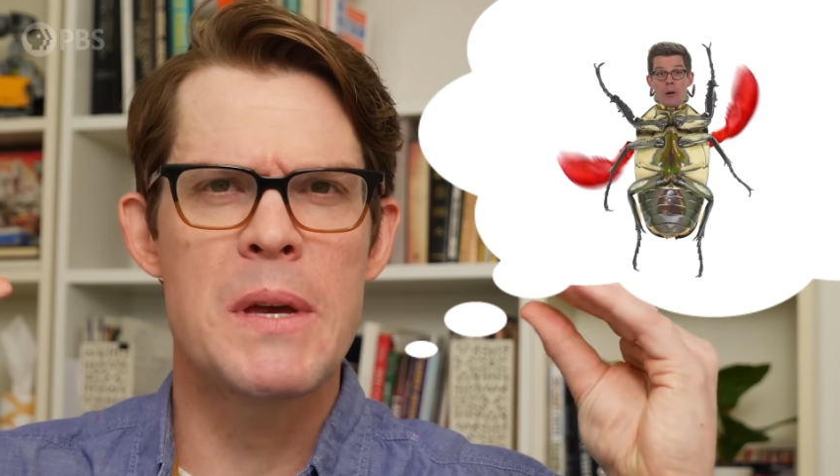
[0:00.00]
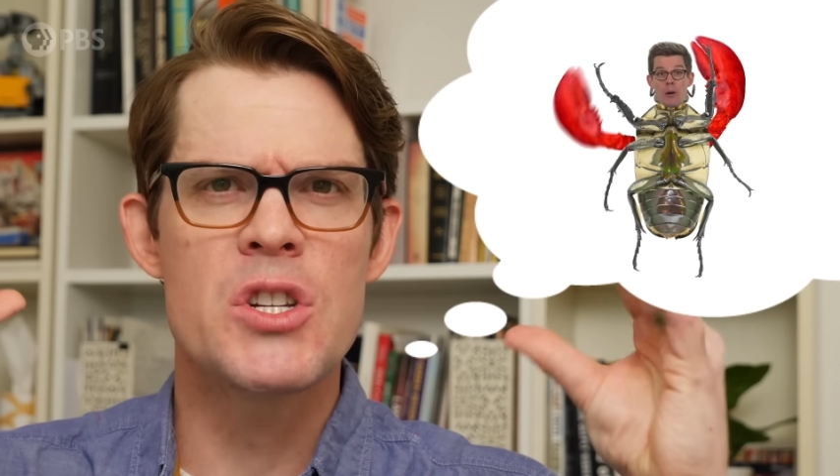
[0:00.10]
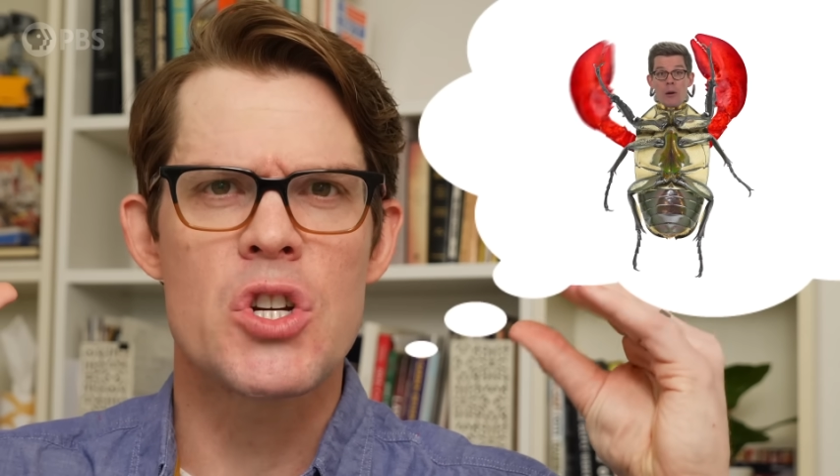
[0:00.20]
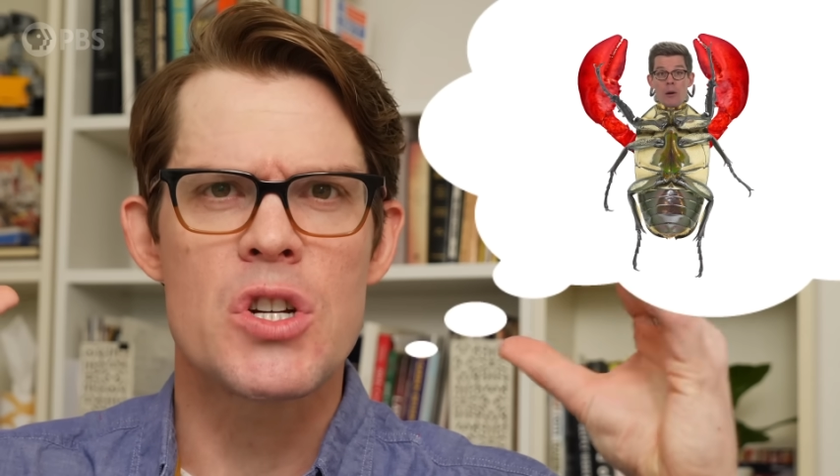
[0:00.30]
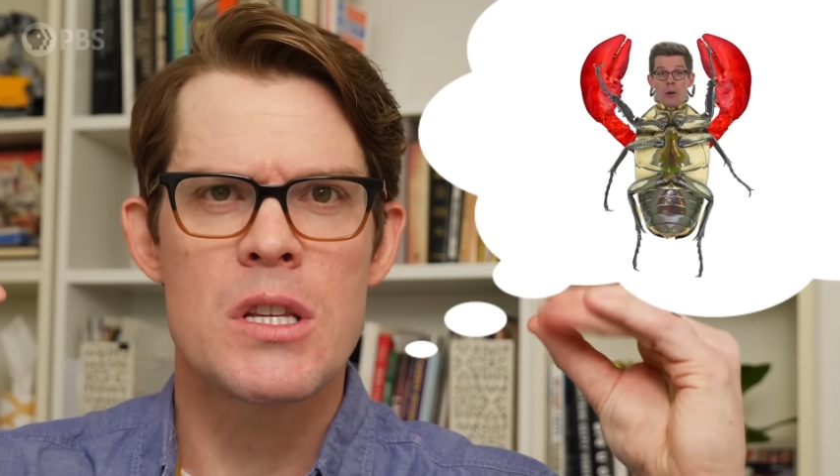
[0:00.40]

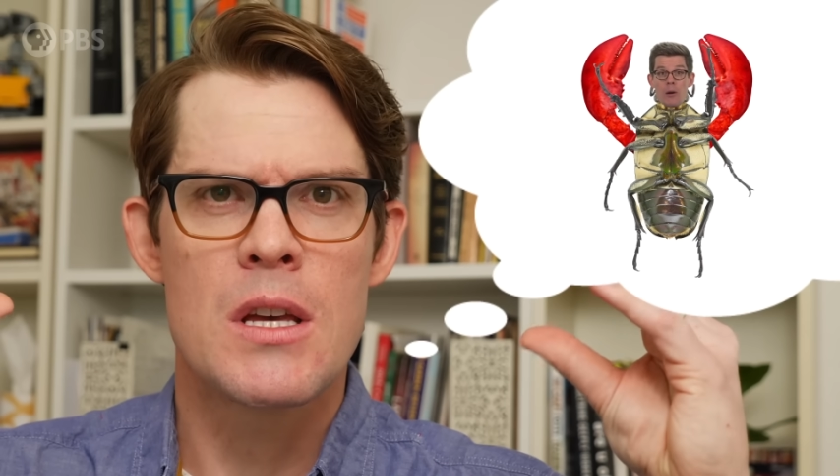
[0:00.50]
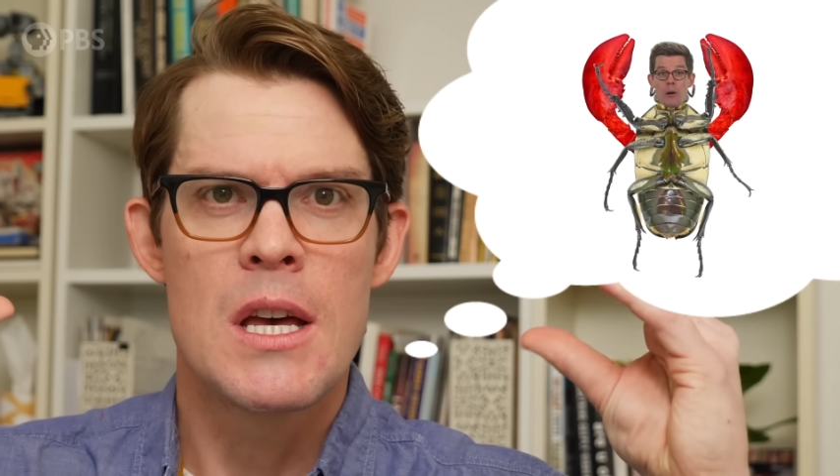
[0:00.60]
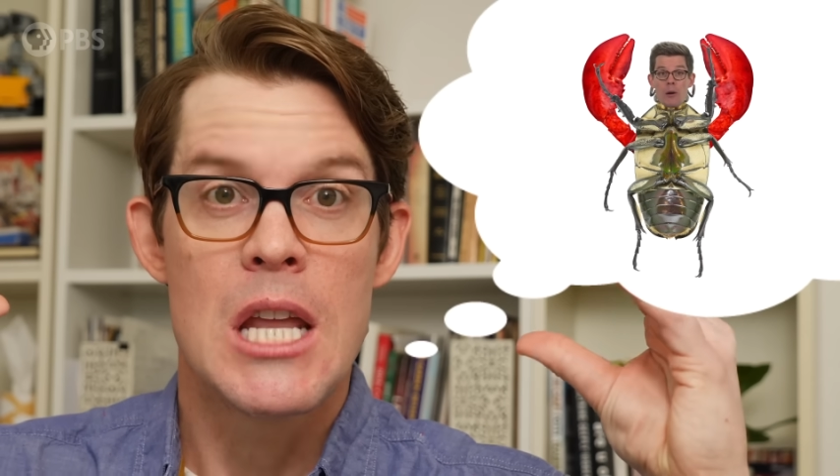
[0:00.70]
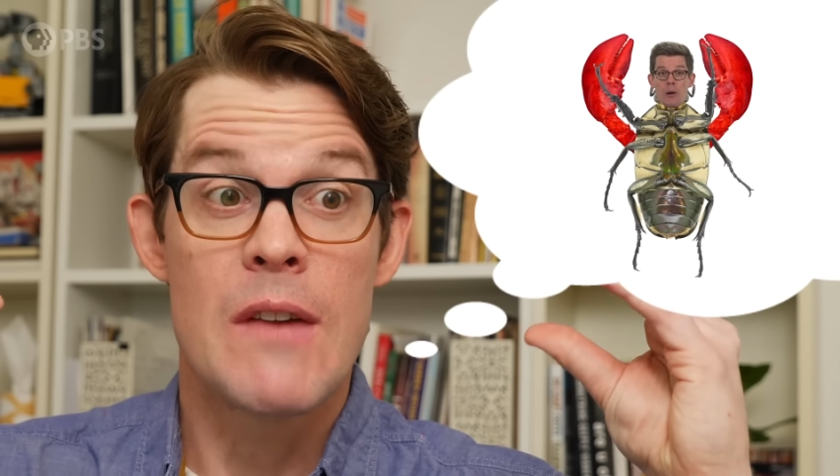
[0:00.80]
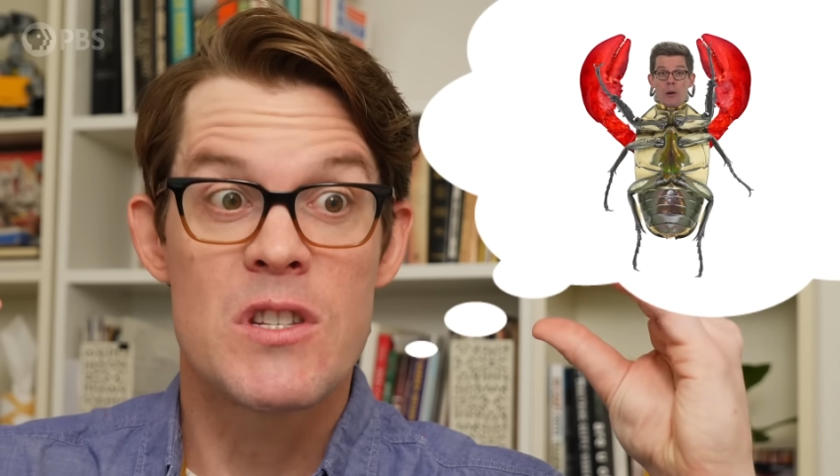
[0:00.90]
pincers,
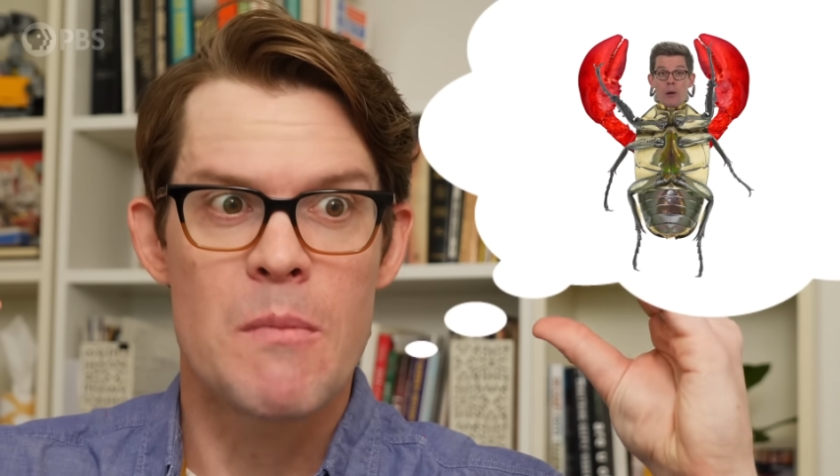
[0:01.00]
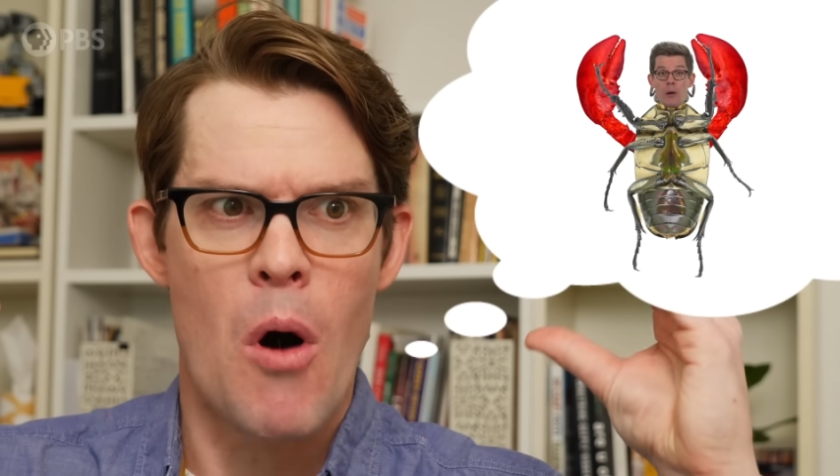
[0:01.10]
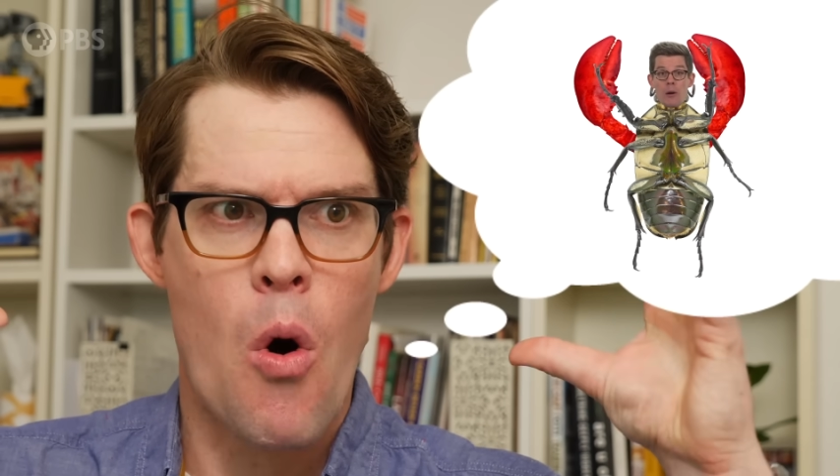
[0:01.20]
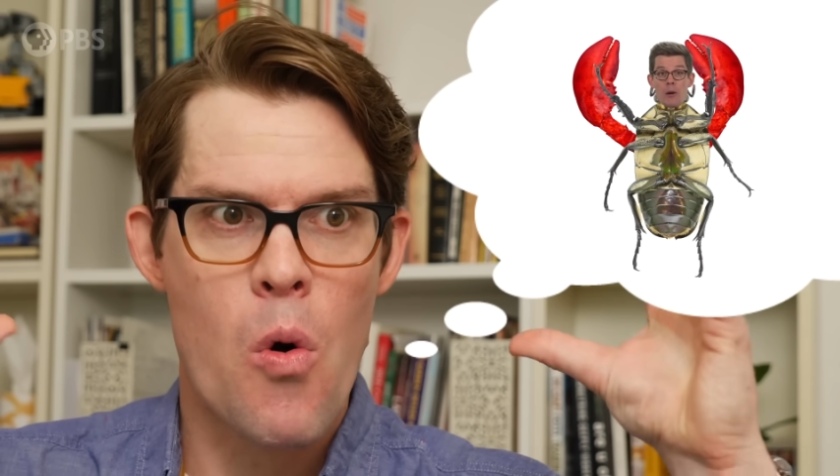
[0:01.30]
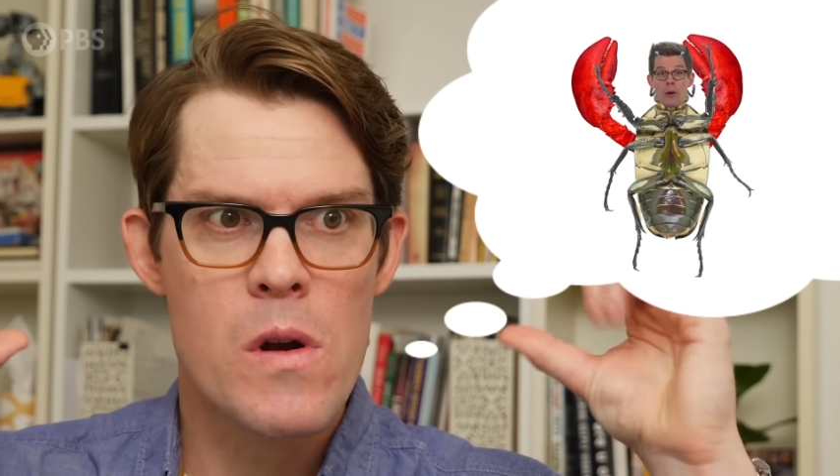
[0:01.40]
even some
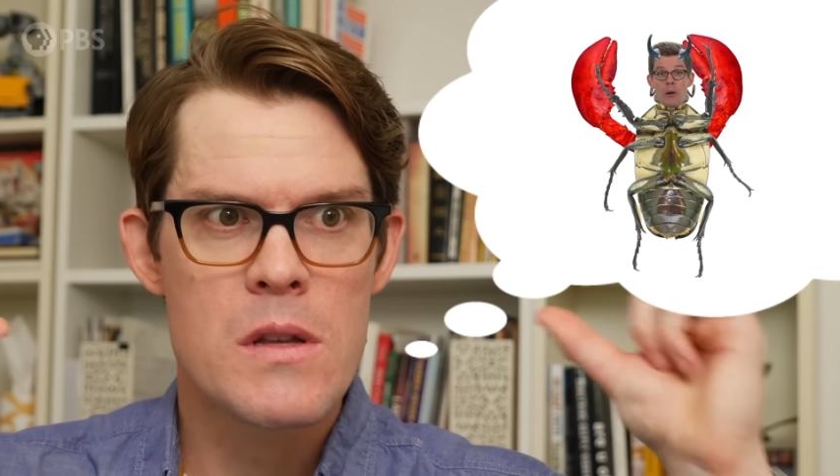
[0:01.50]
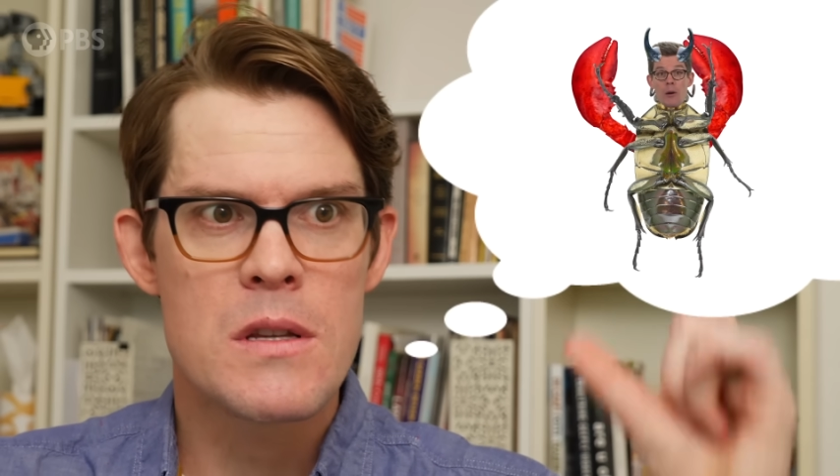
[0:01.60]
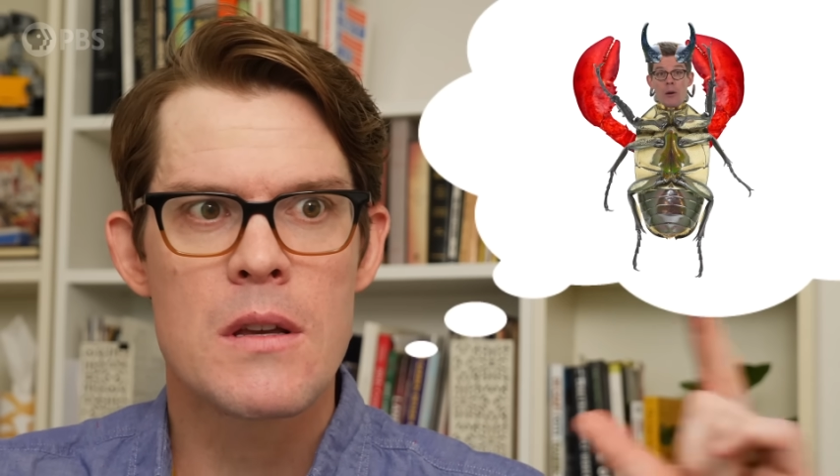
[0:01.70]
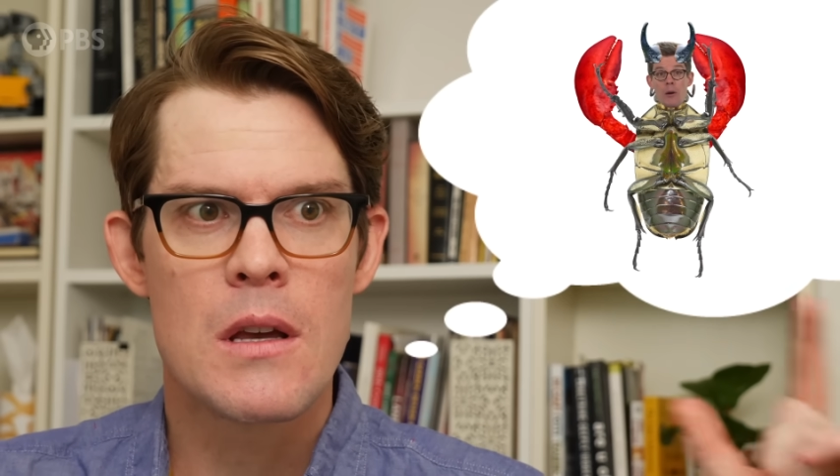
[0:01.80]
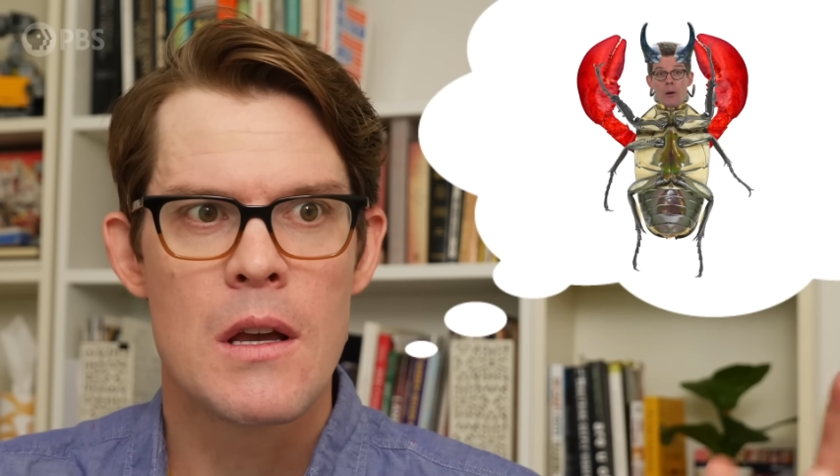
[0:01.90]

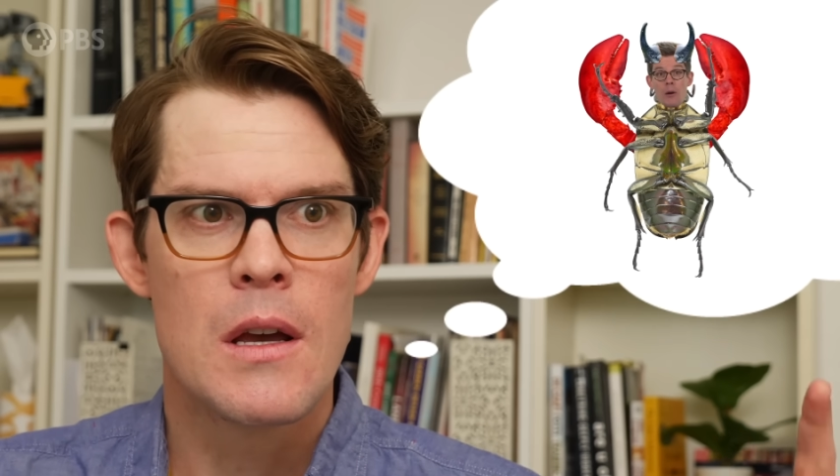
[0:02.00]
horns.